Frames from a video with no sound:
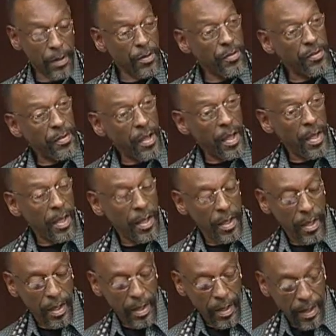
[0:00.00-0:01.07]
Say
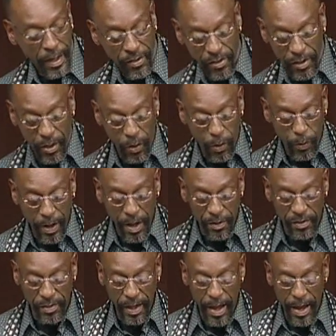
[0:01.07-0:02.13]
it's cold
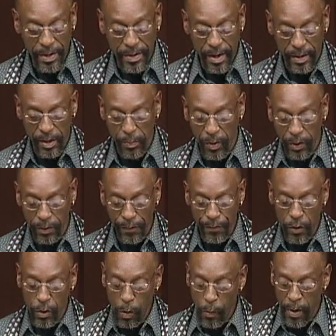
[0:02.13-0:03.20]
outside, yet the both of
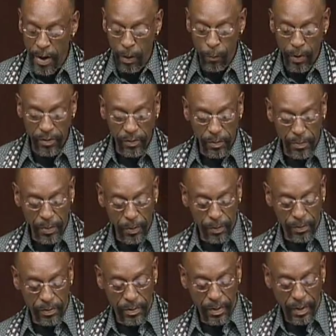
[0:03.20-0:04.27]
you are wearing winter
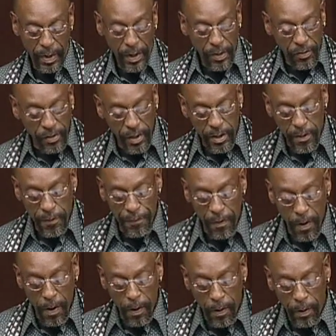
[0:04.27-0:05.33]
boots. Say you
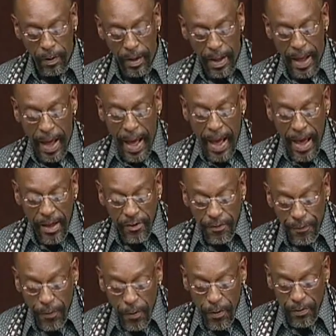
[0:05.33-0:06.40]
fall eyes
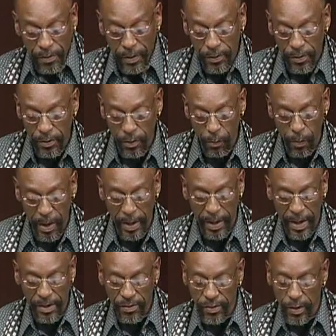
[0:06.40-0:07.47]
first into the way
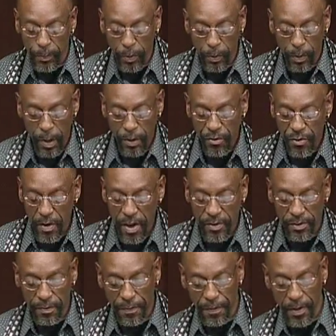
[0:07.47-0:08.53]
a simple
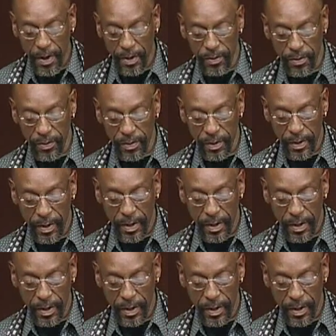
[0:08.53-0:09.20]
dress fits.